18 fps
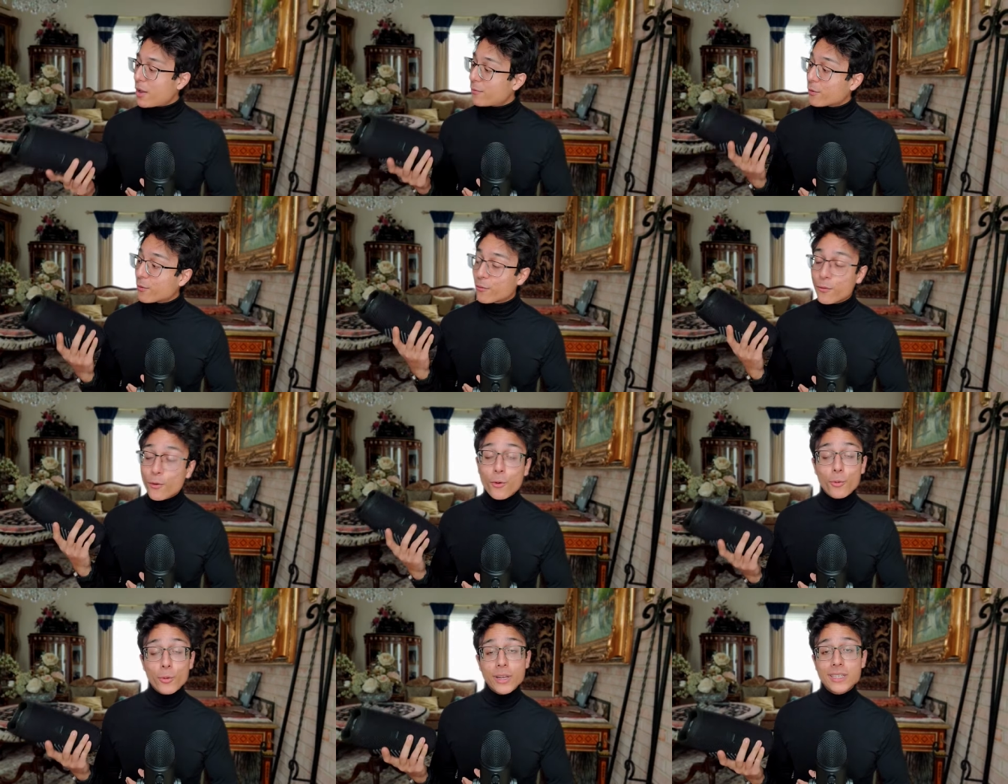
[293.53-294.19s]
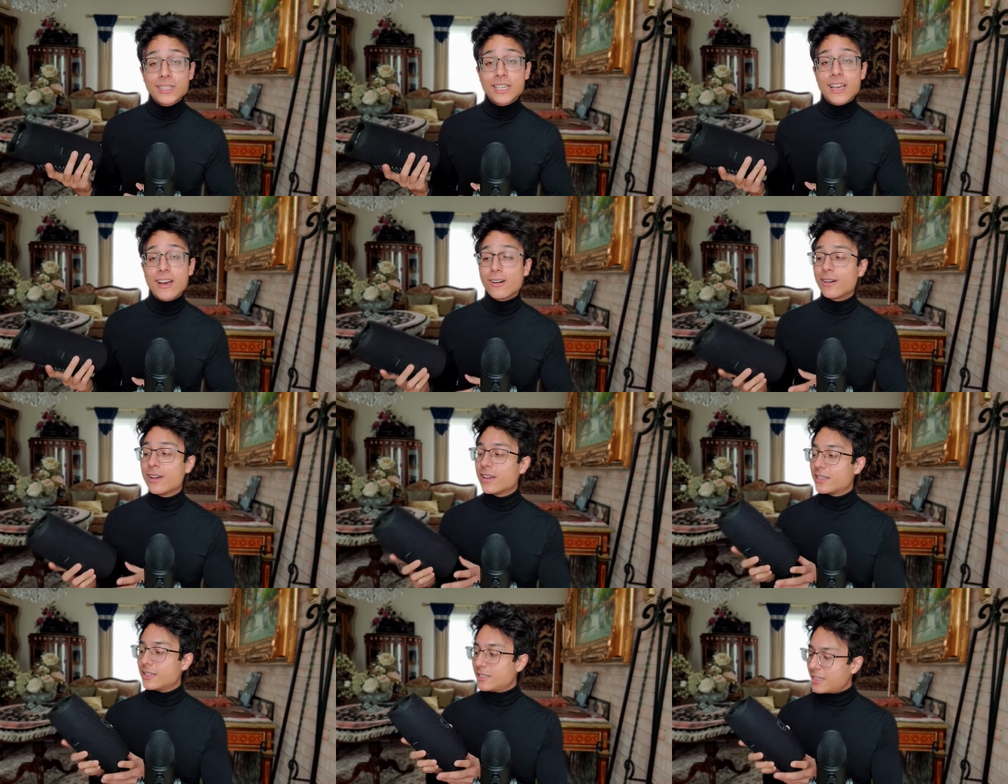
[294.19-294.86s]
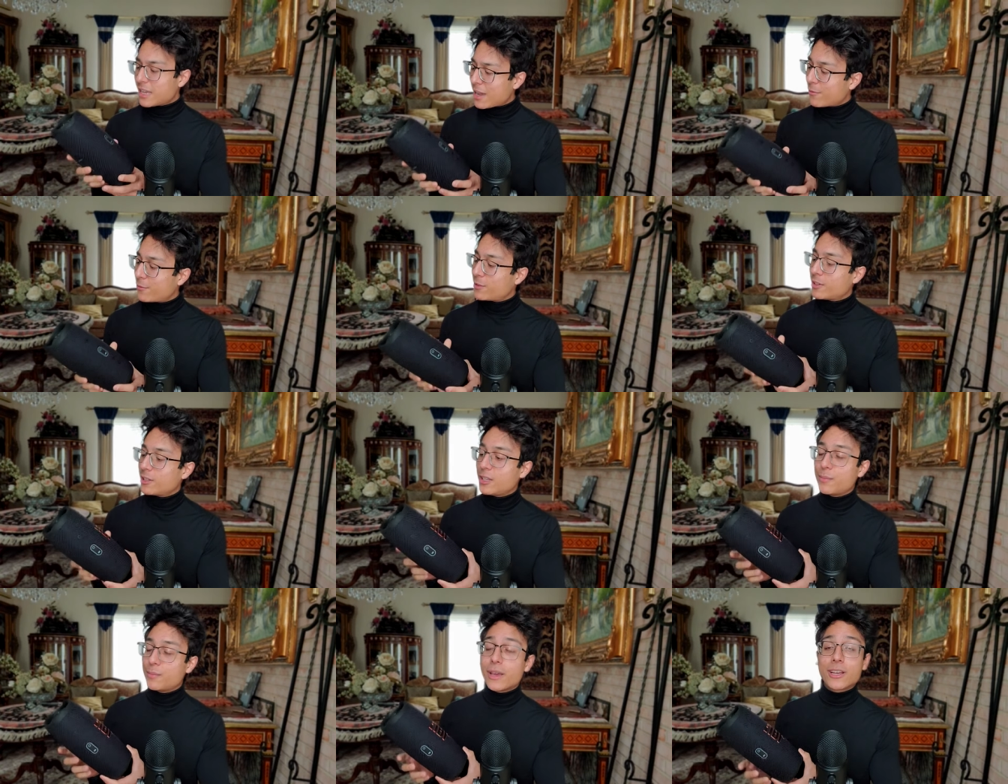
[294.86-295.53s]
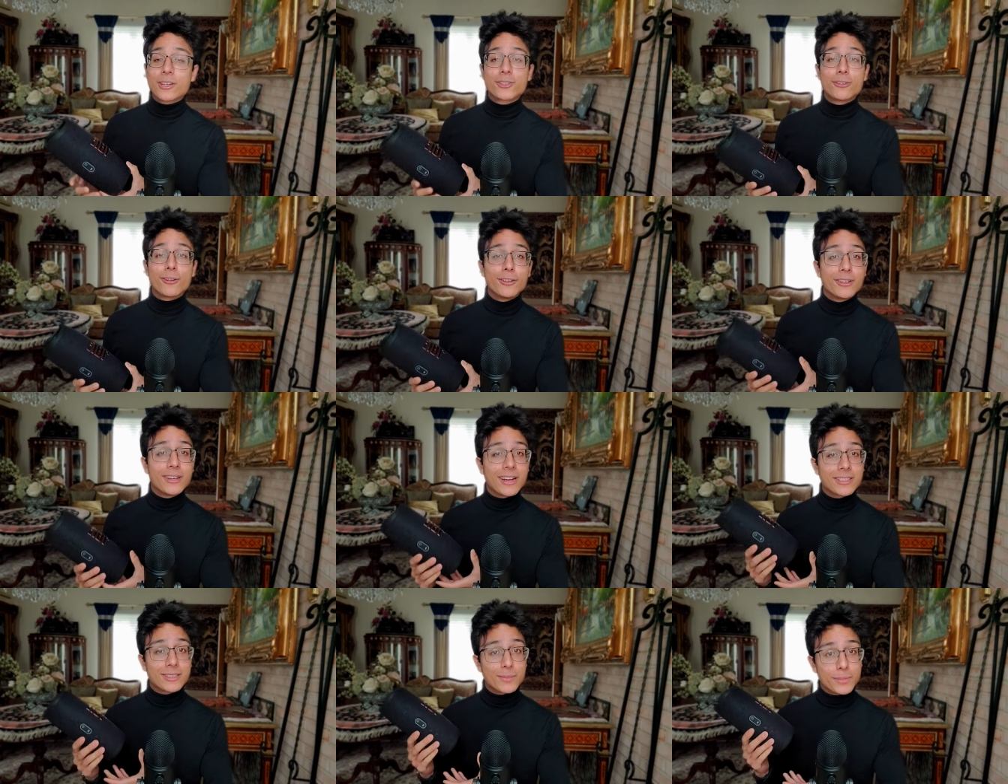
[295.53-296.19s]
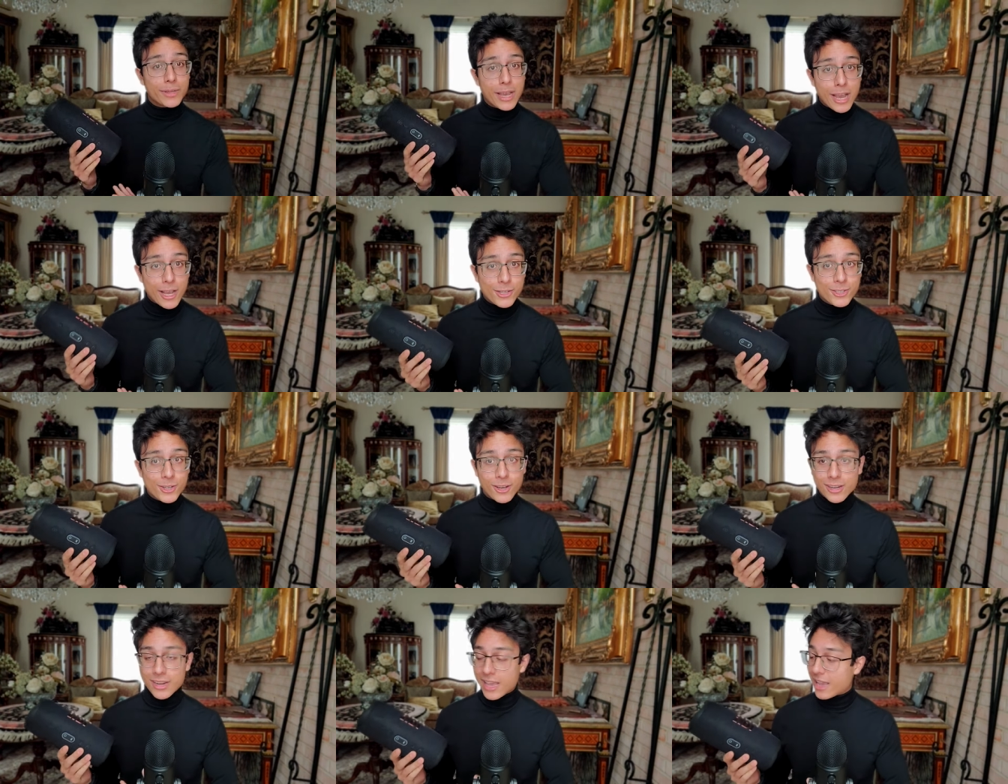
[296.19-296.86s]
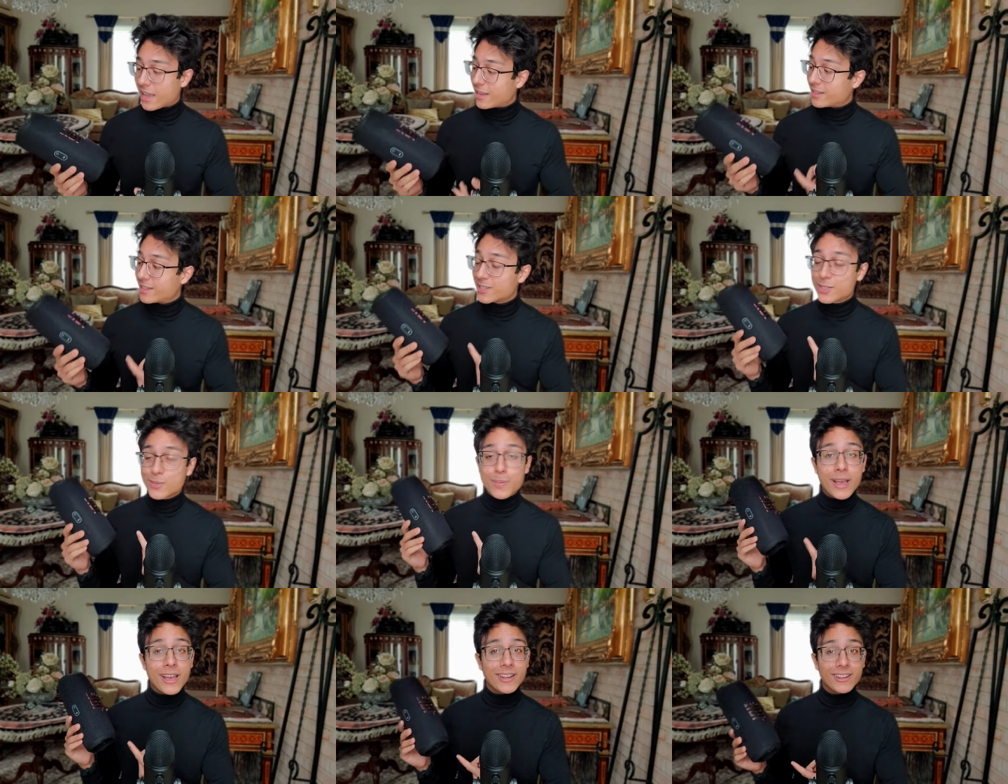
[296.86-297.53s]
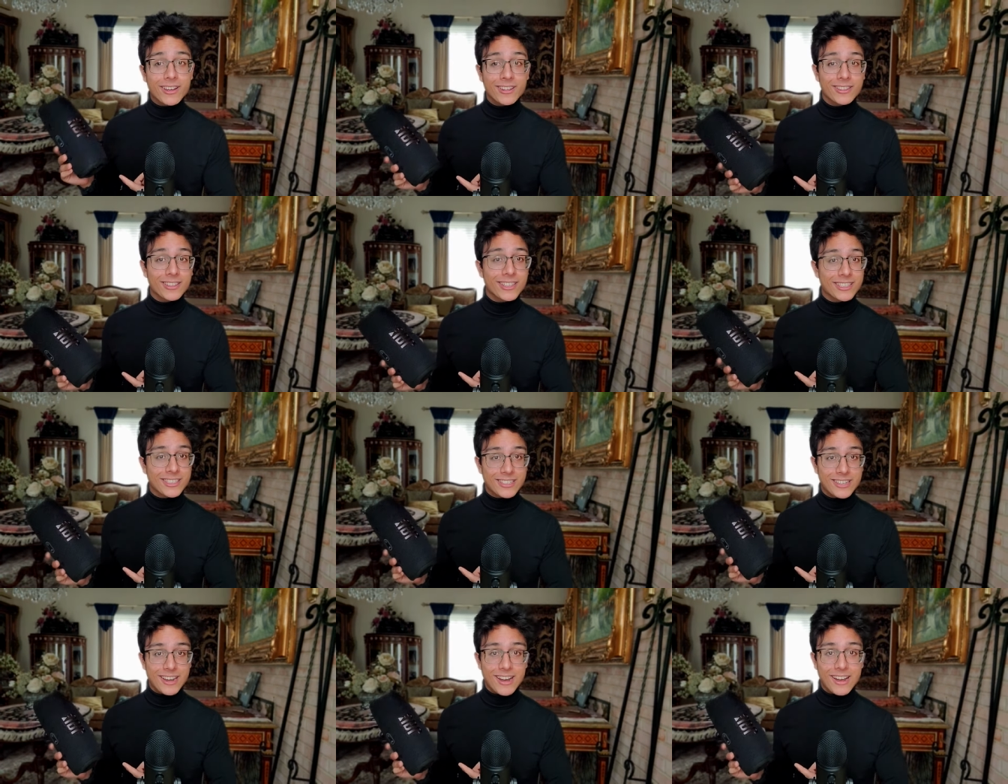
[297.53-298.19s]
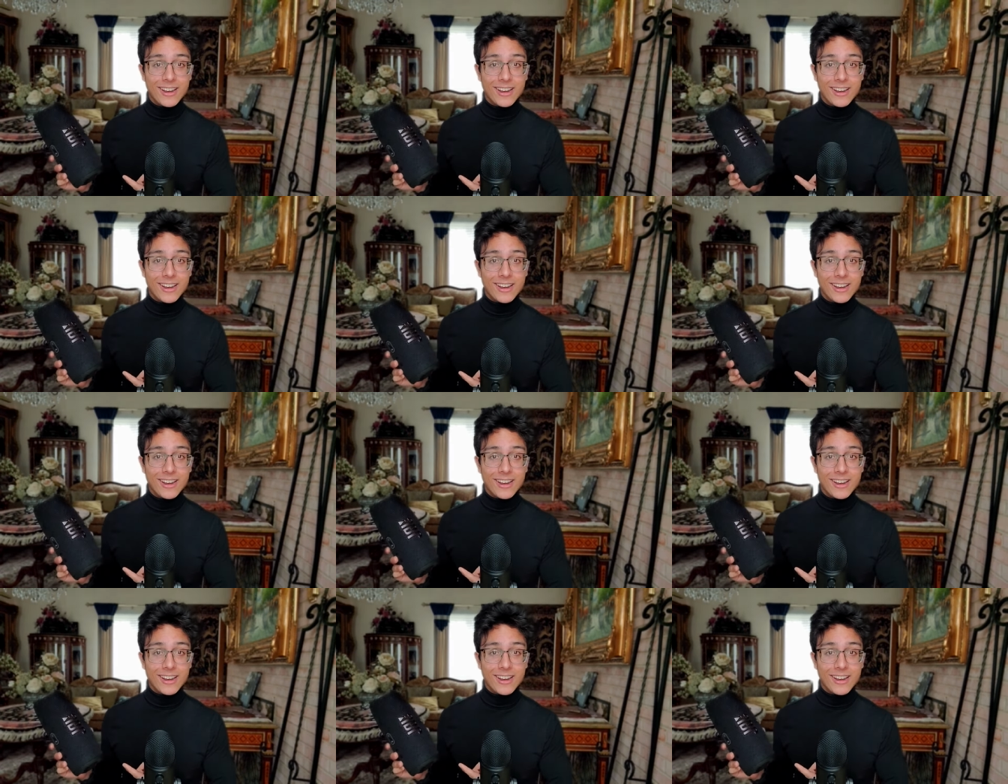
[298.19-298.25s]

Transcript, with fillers: for full retail, definitely make sure you got some cash on hand to spend on this guy,